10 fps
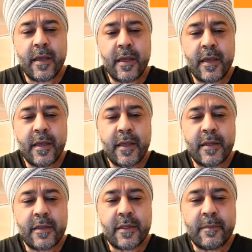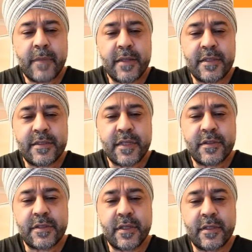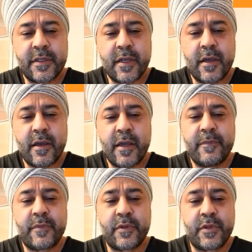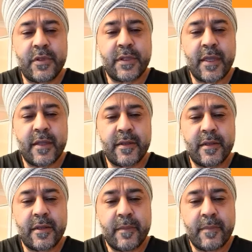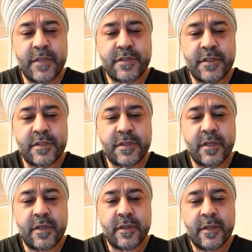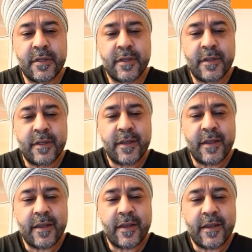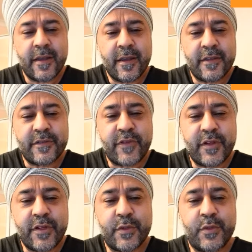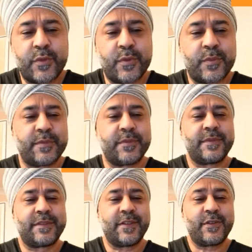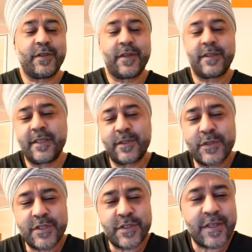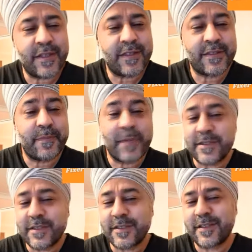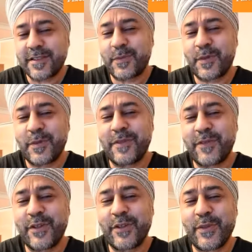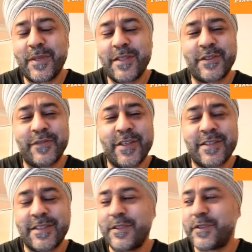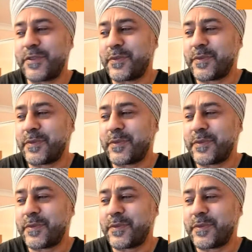And Mandy Sandy saying, I'm good, and Manchester is very cool. So I think what she's saying is that Manchester is probably a very good place to invest into.